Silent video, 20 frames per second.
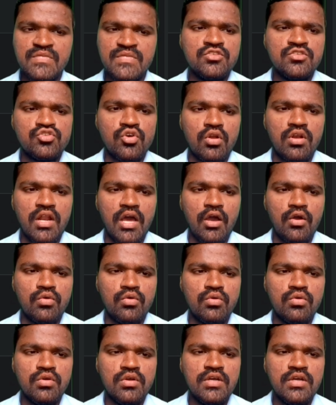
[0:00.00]
So
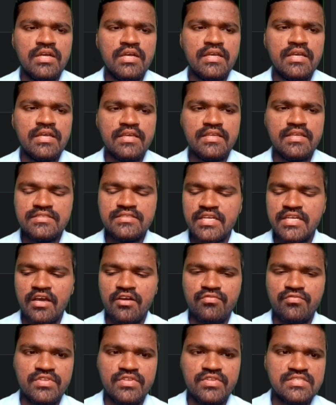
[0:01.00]
now, instead
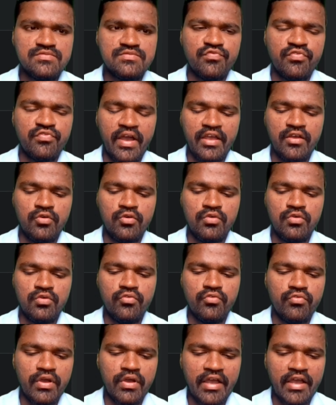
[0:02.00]
of this 5,
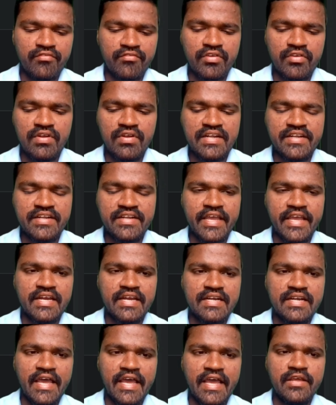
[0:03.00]
we will take
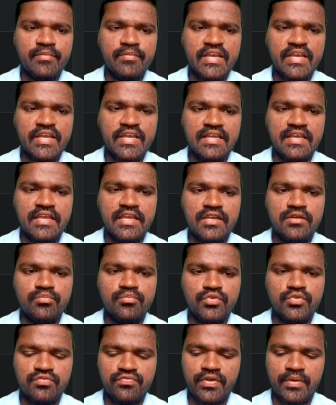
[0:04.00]
dynamically
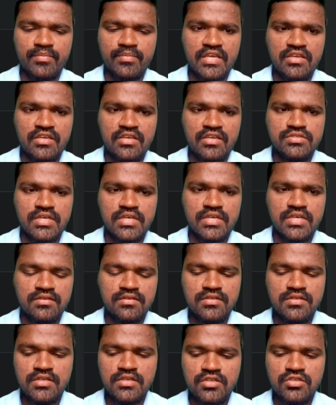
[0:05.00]
input from the user,
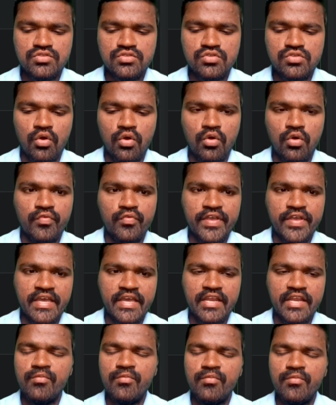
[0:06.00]
so we
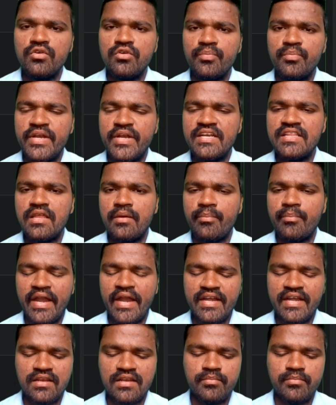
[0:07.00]
can able to print the
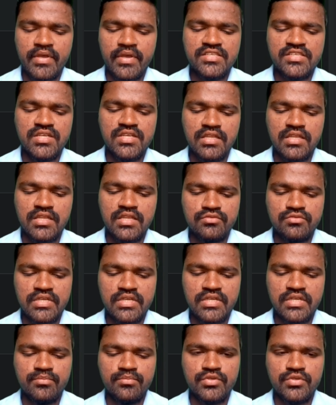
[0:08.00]
pattern based on the user
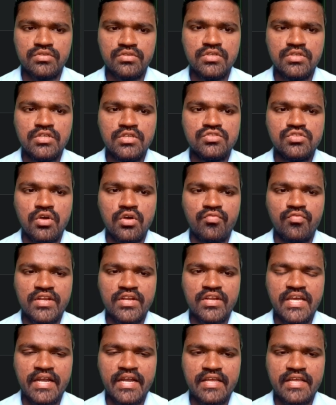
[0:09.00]
input. So
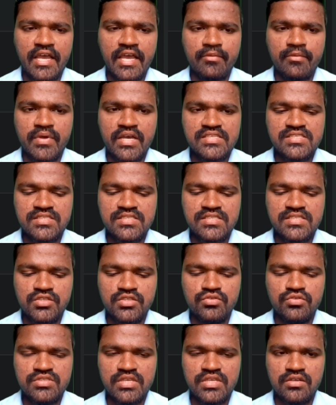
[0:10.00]
for that, I am asking
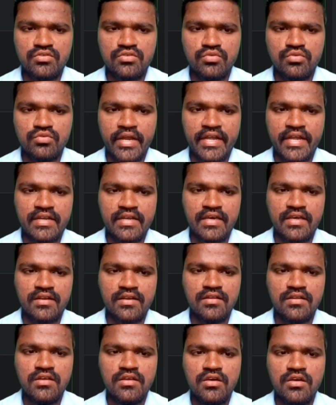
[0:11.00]
user to
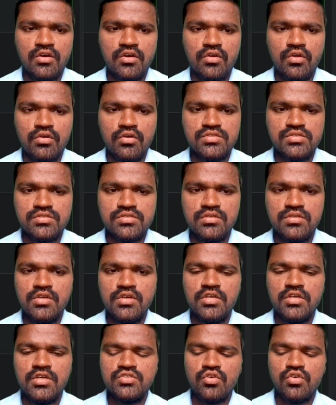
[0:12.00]
enter rows.
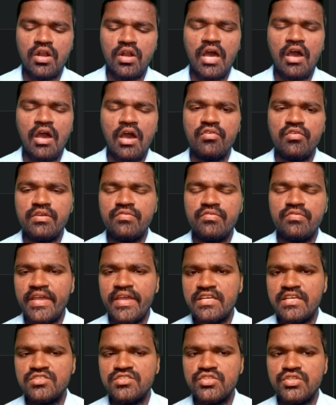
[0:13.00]
So now if
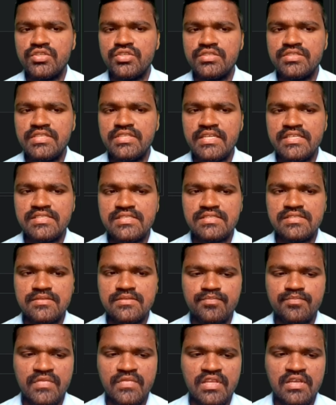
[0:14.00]
I execute this,